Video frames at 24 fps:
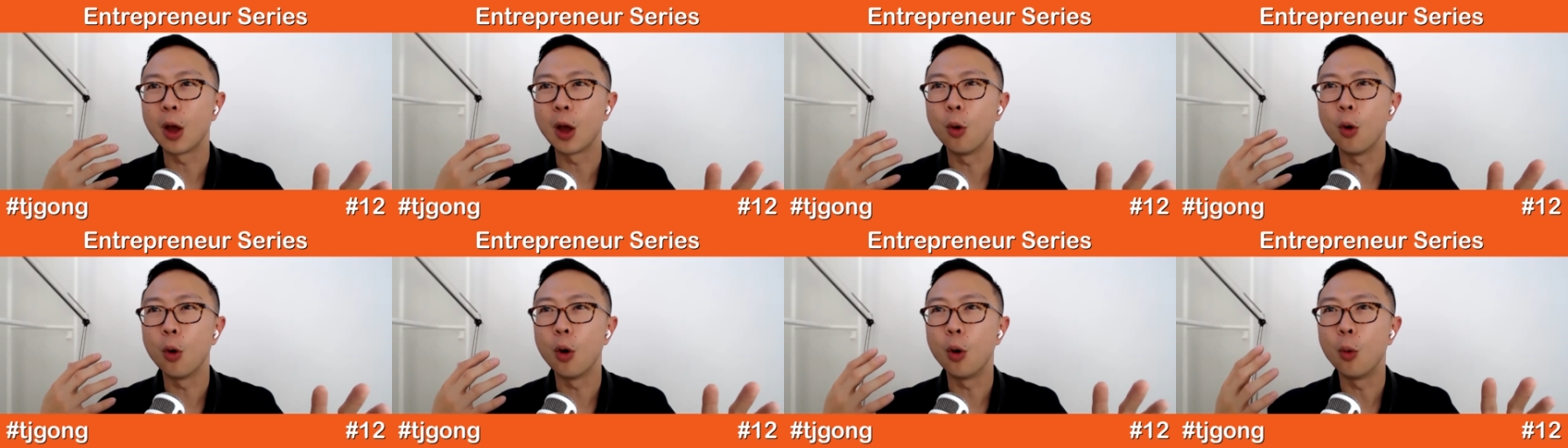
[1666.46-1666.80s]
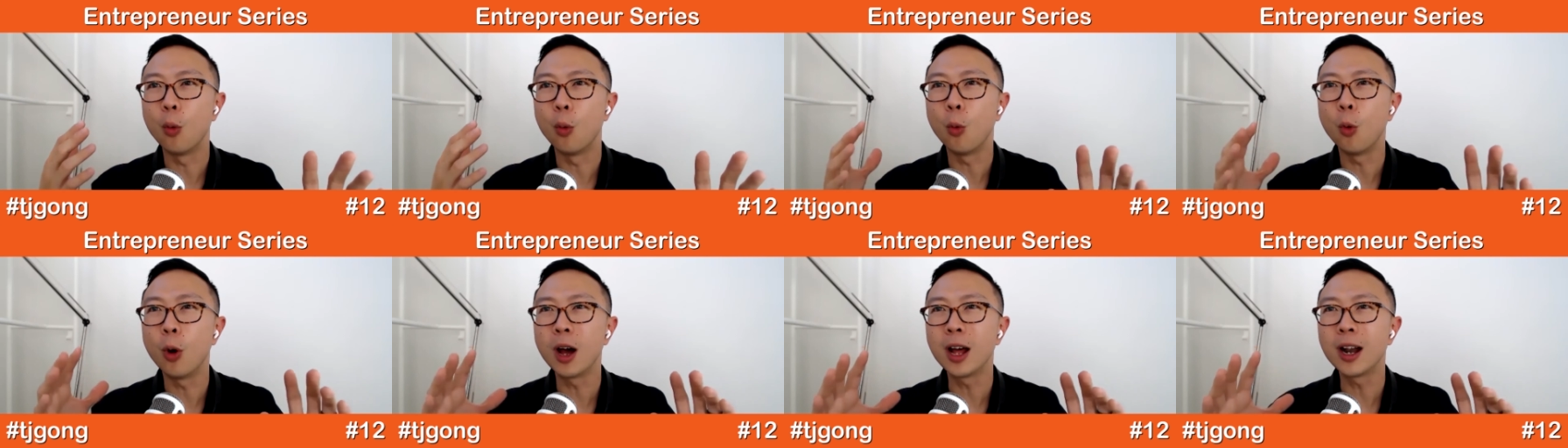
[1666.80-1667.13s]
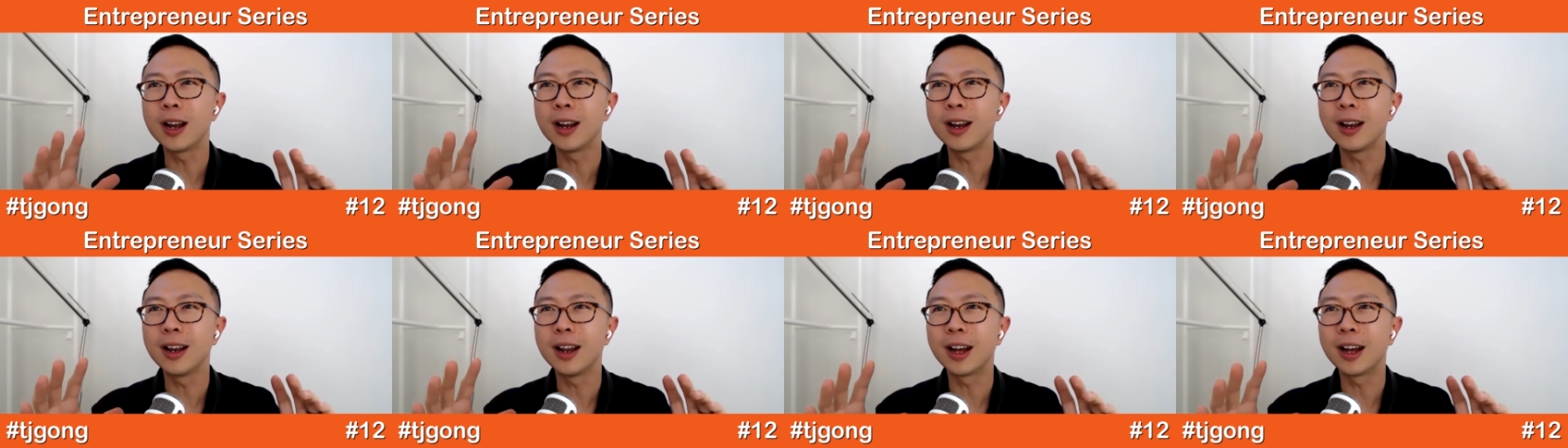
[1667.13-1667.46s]

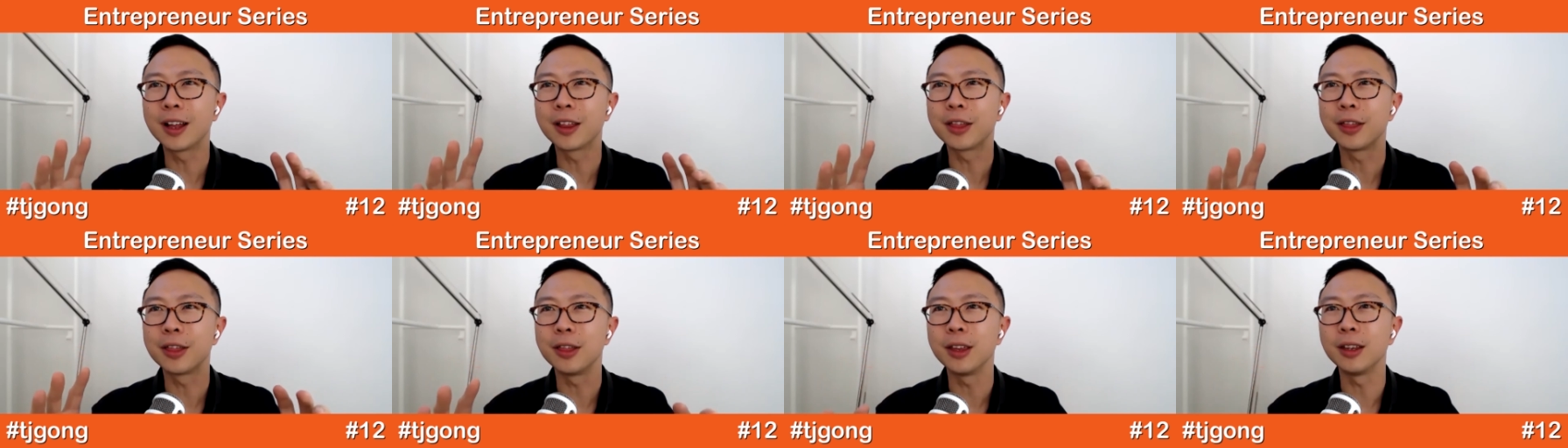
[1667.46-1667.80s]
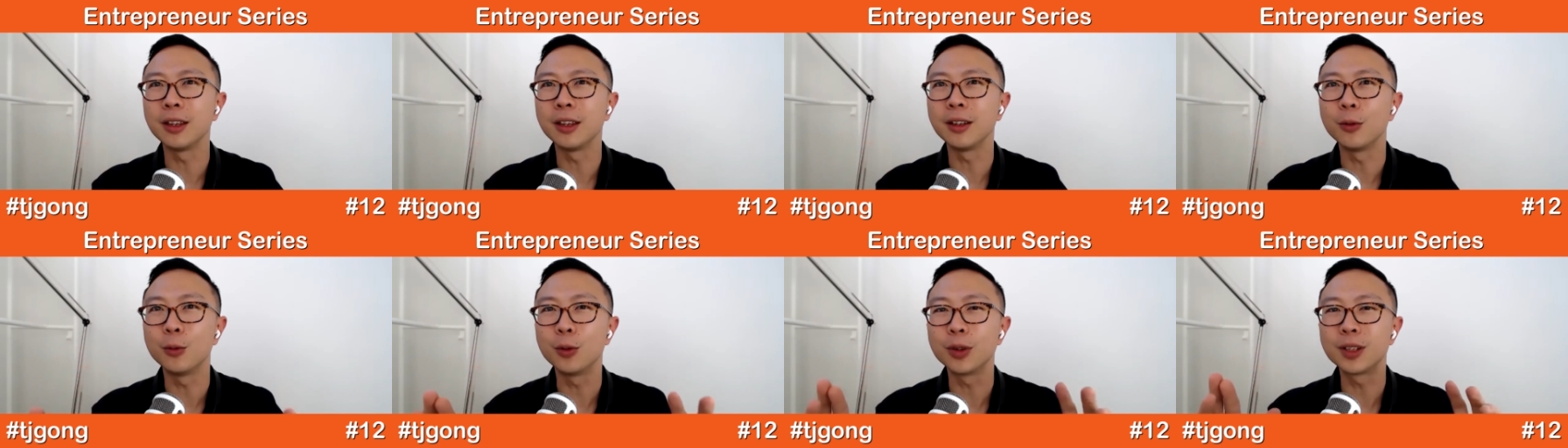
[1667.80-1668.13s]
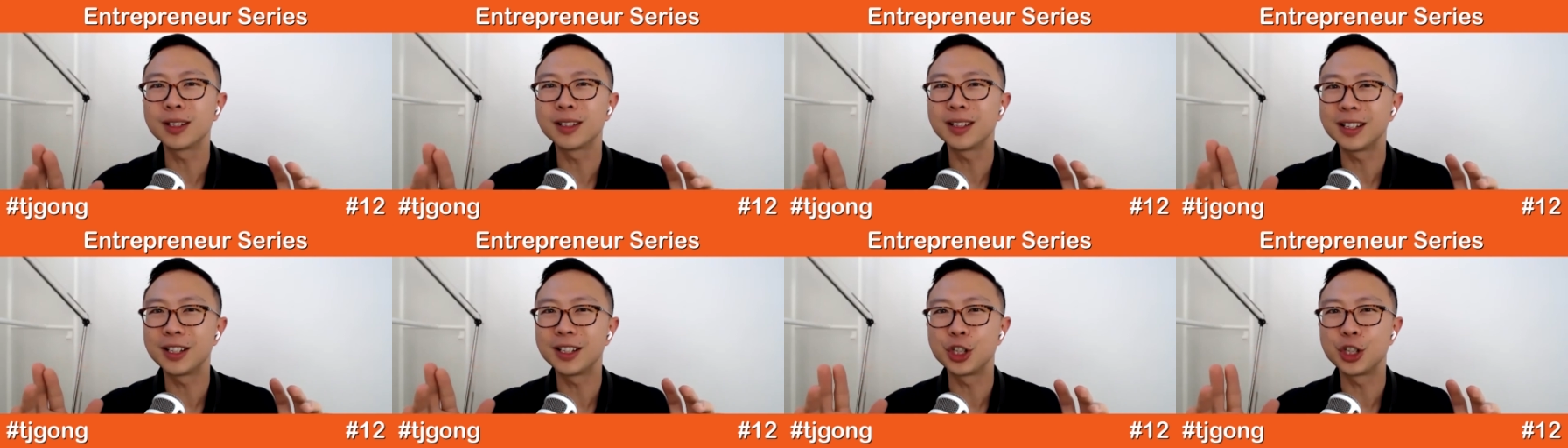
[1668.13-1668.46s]
what's
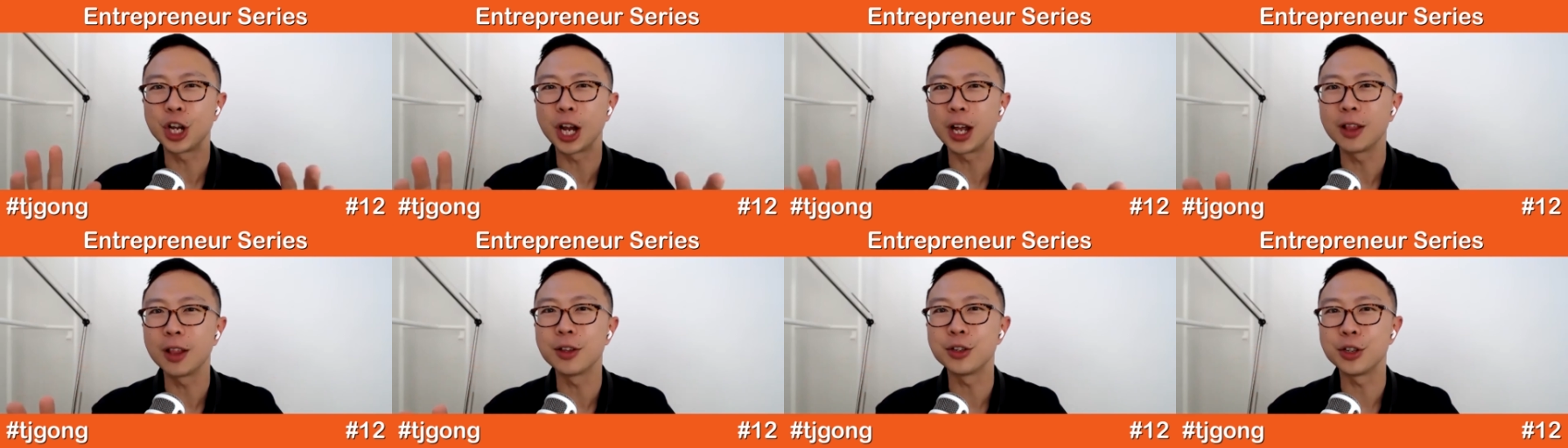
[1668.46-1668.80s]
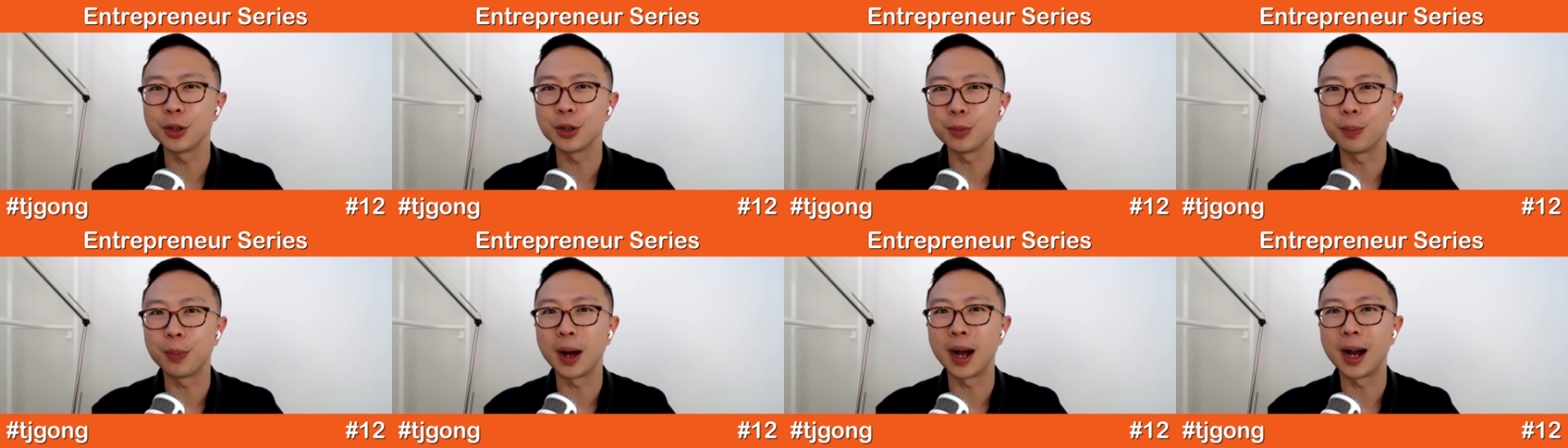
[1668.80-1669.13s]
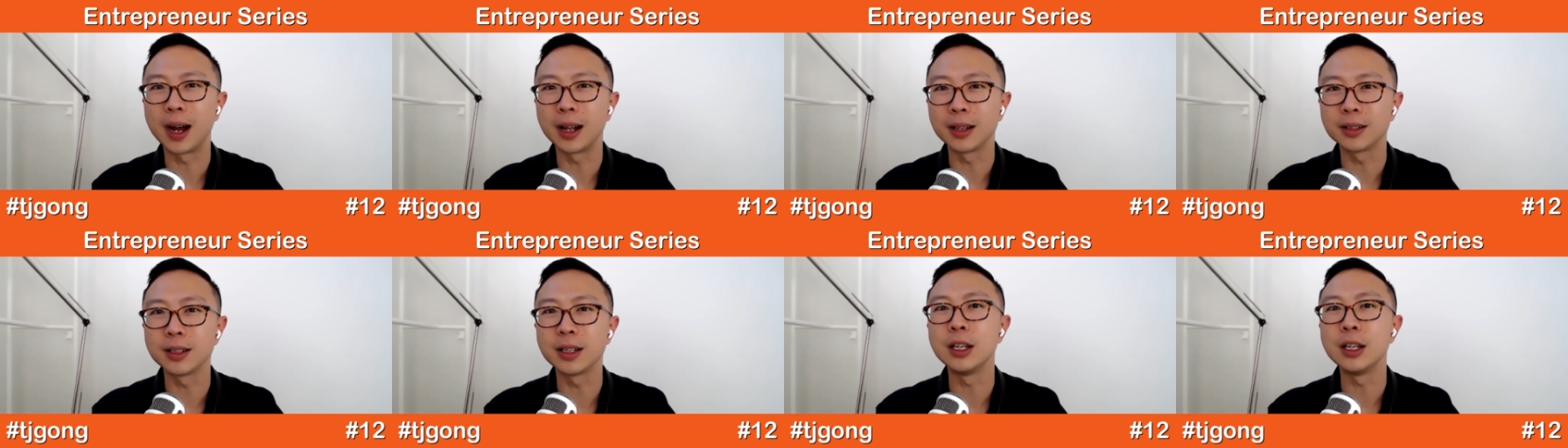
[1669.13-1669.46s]
the challenging
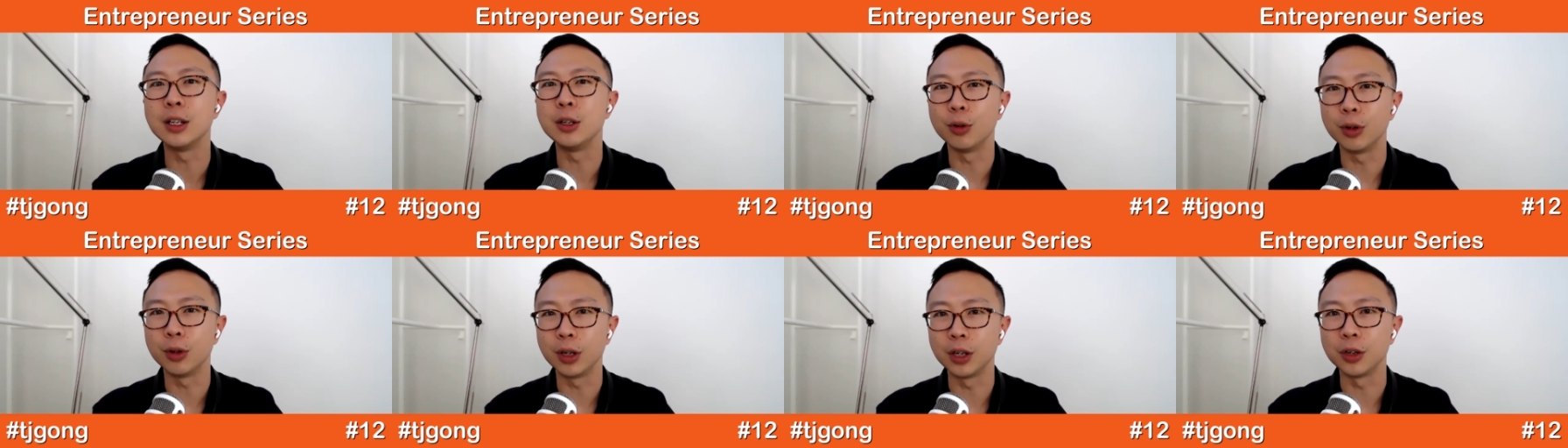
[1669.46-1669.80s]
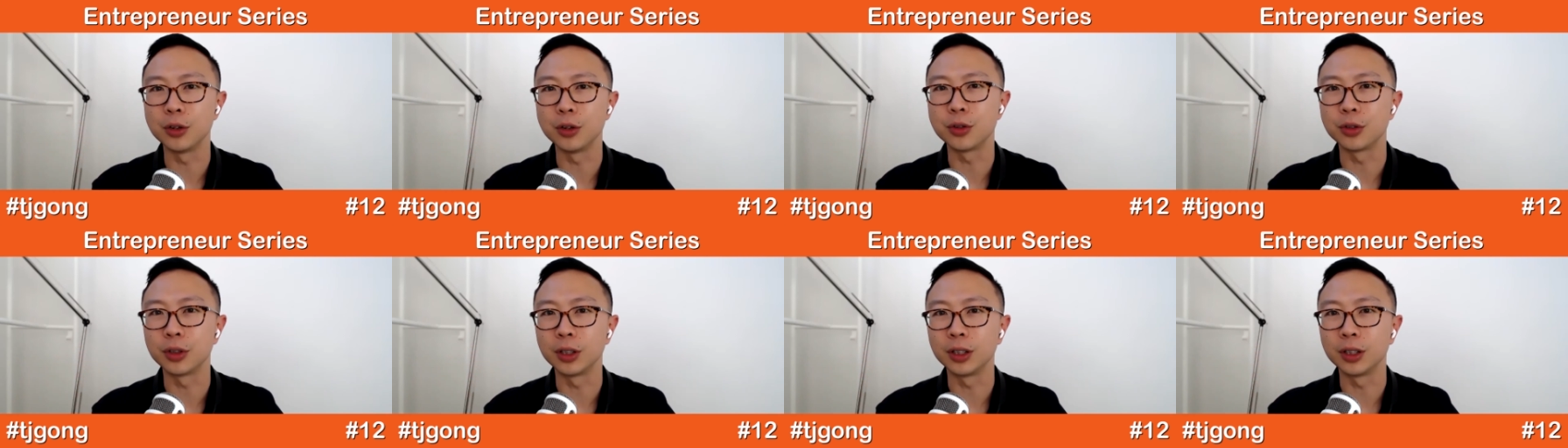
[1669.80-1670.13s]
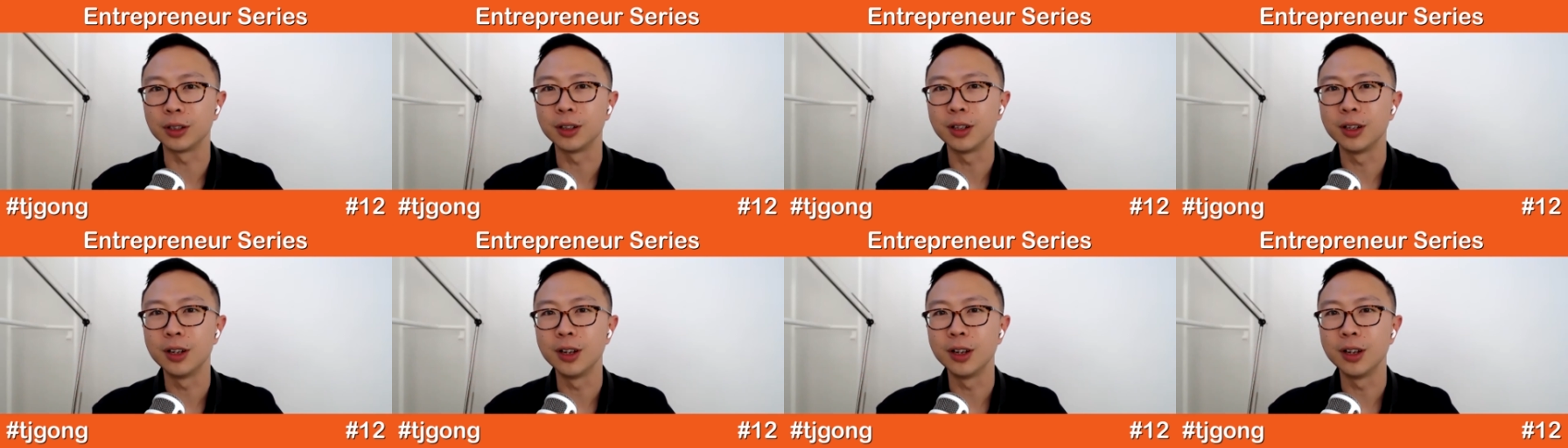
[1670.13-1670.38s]
parts in your industry?